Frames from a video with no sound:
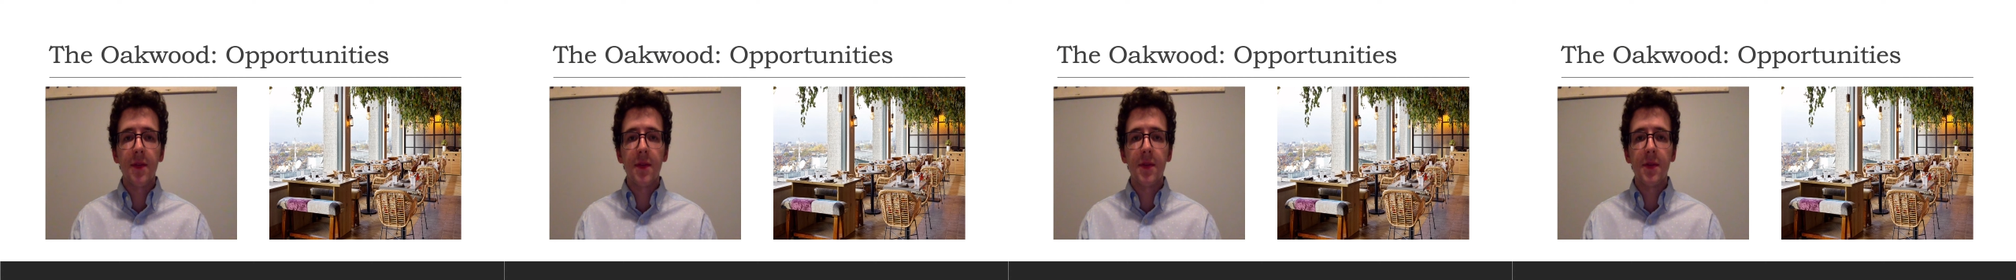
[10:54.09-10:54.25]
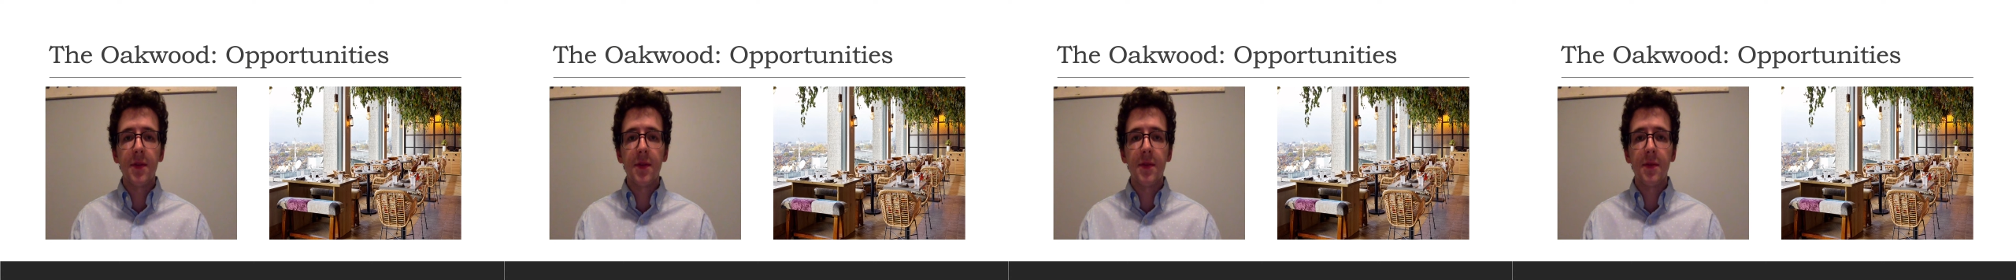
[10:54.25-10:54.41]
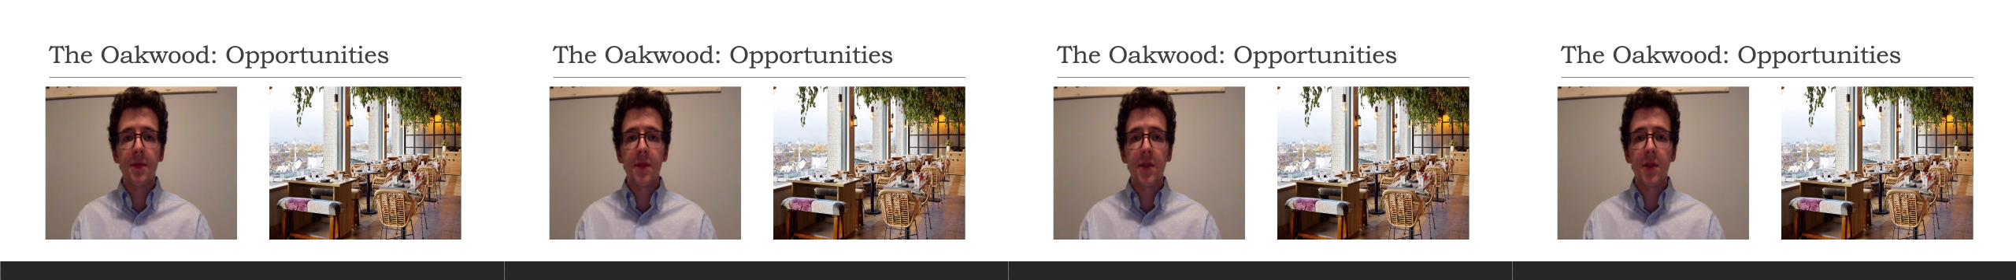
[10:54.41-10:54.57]

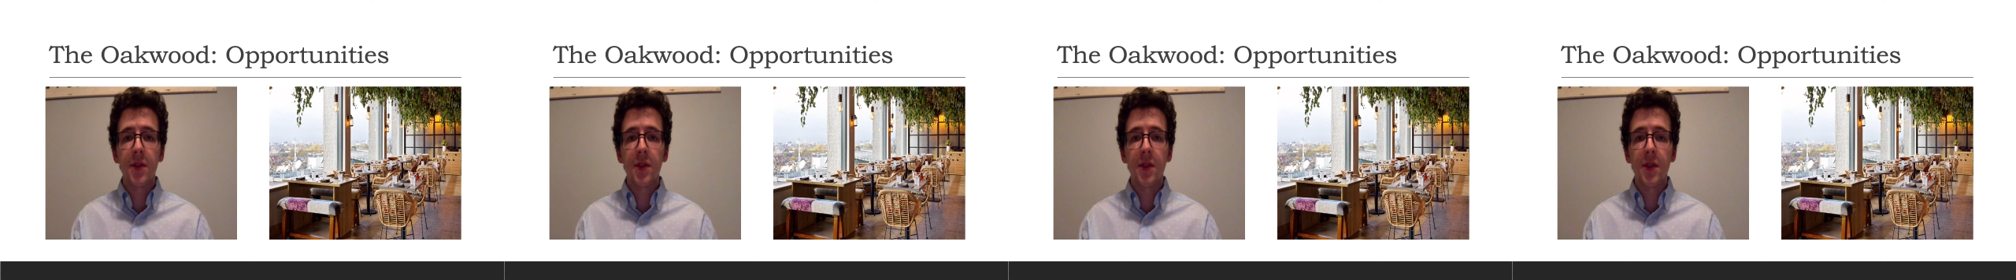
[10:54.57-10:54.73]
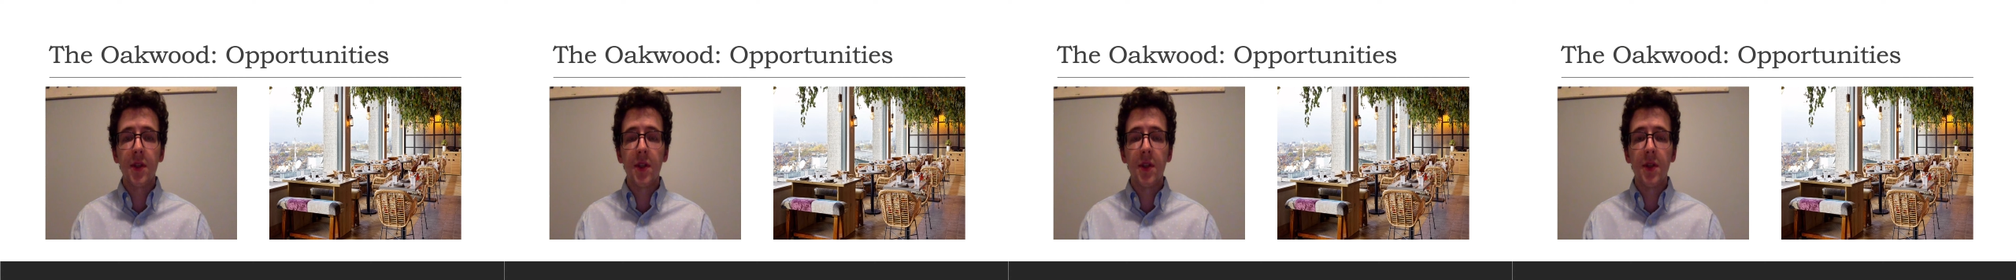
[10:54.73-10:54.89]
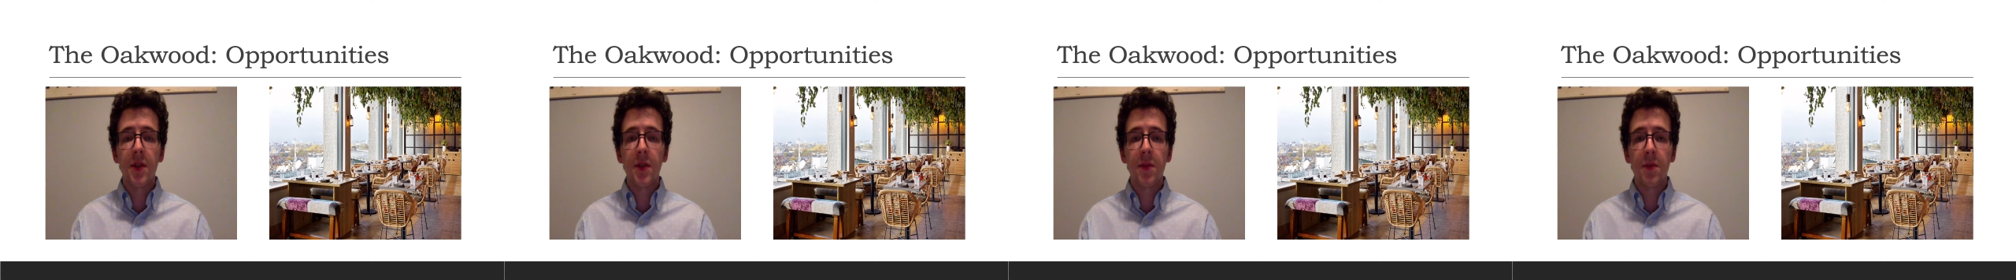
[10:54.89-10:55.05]
is
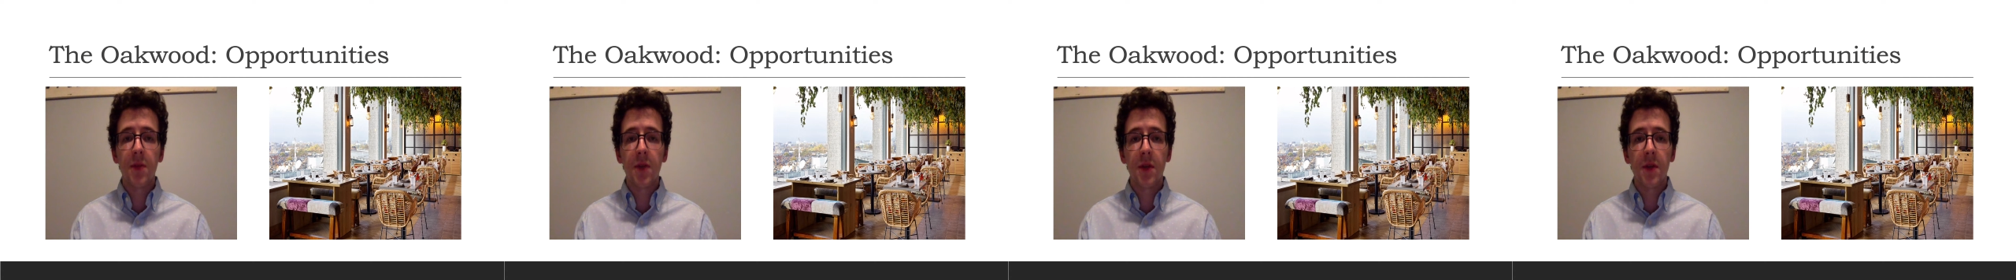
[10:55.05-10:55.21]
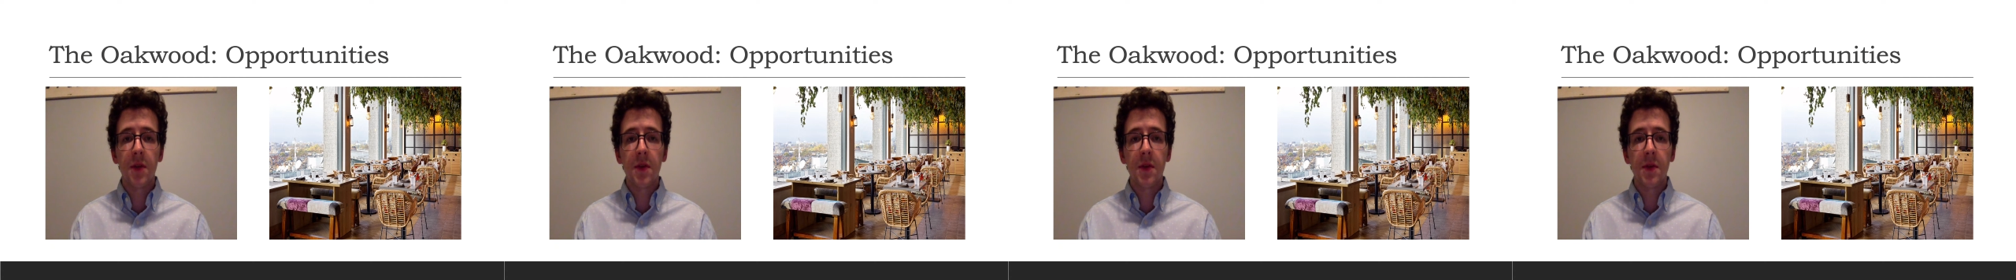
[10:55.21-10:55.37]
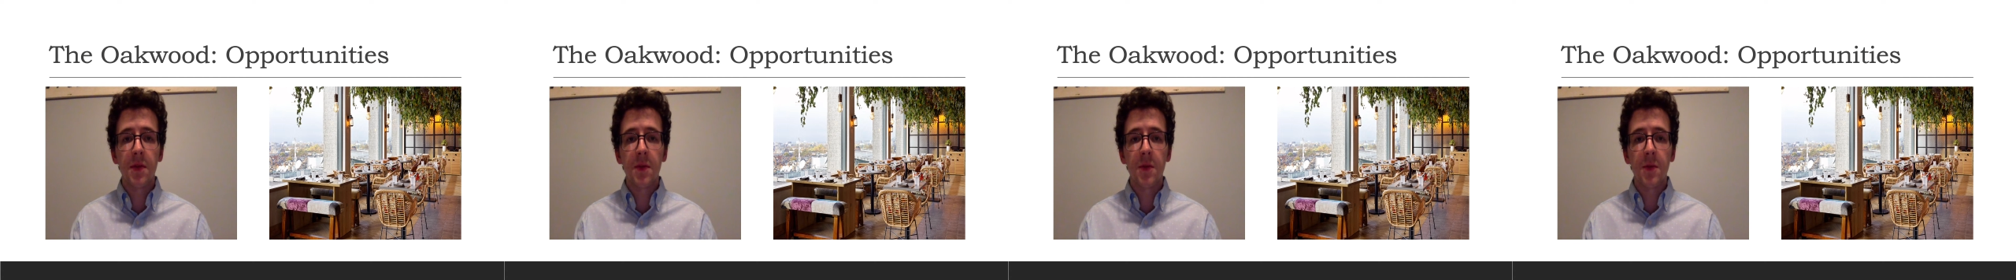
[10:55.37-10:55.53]
friendly,
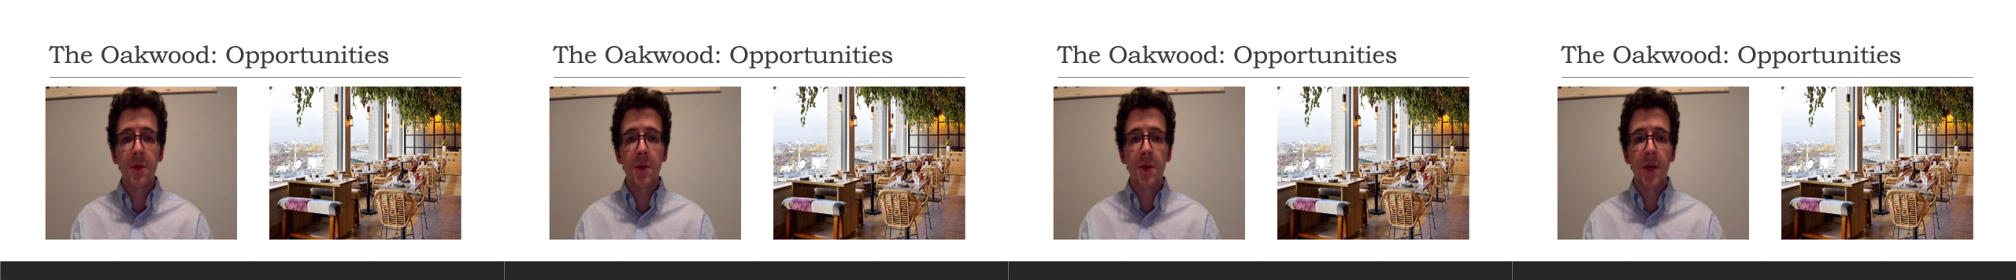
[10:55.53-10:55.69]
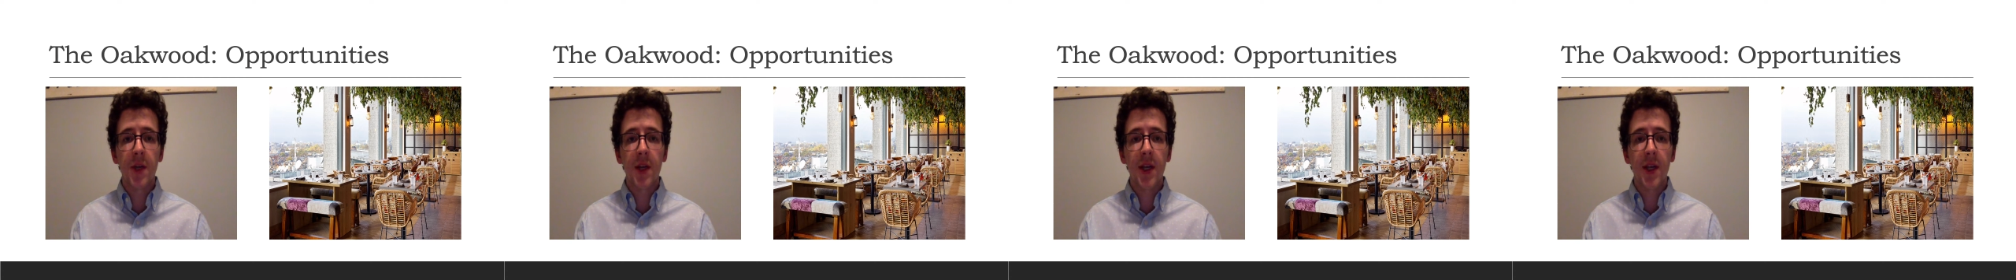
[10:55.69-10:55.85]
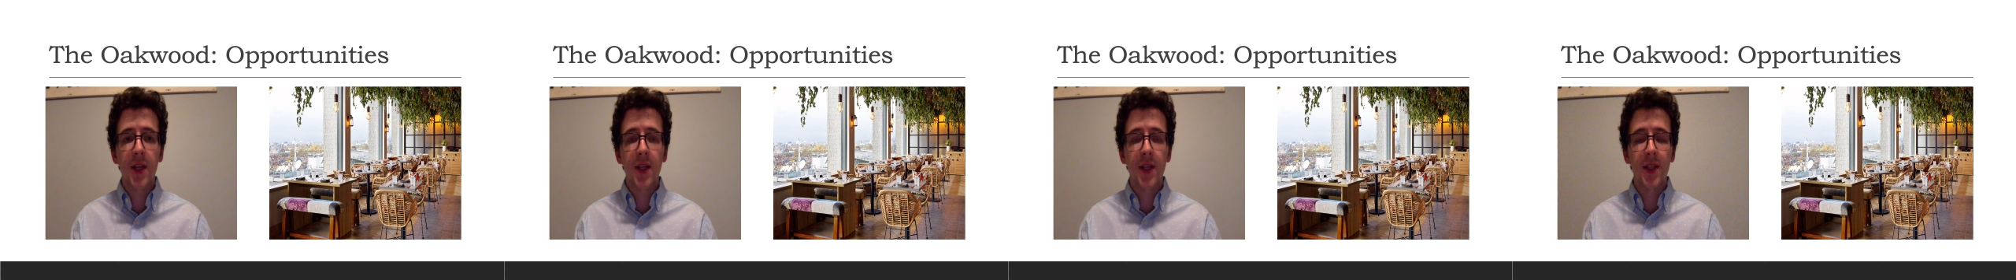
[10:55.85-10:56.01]
personable, and
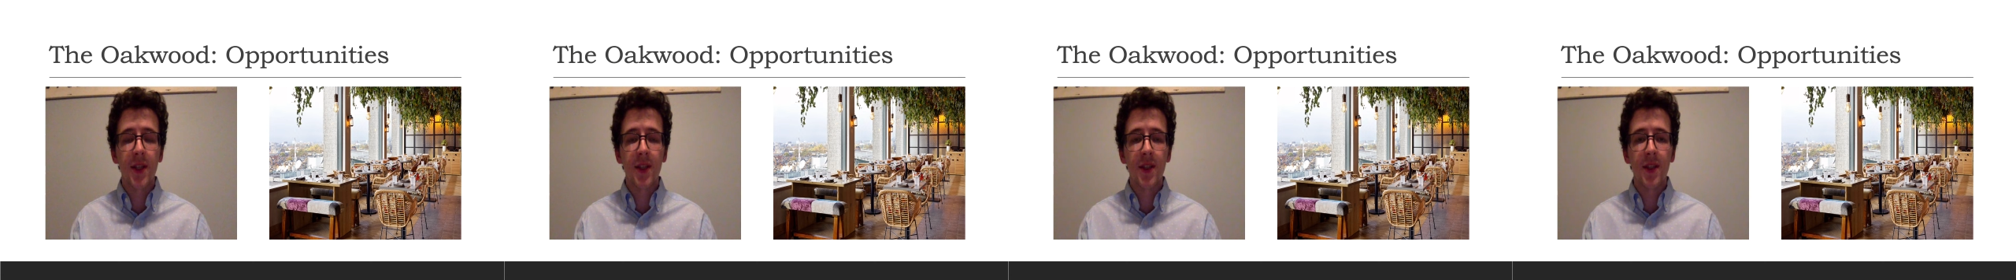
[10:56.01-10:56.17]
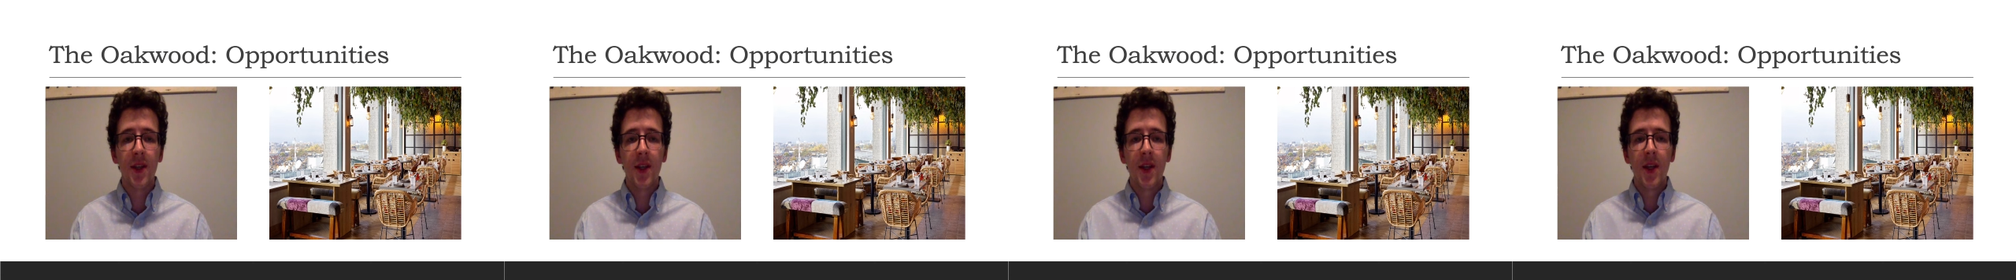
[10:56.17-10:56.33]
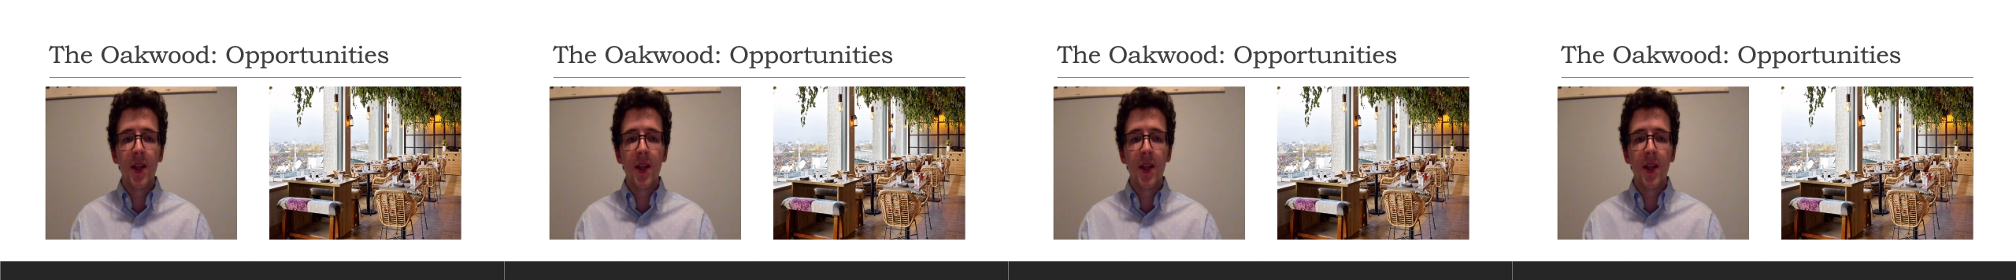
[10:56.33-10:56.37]
kind,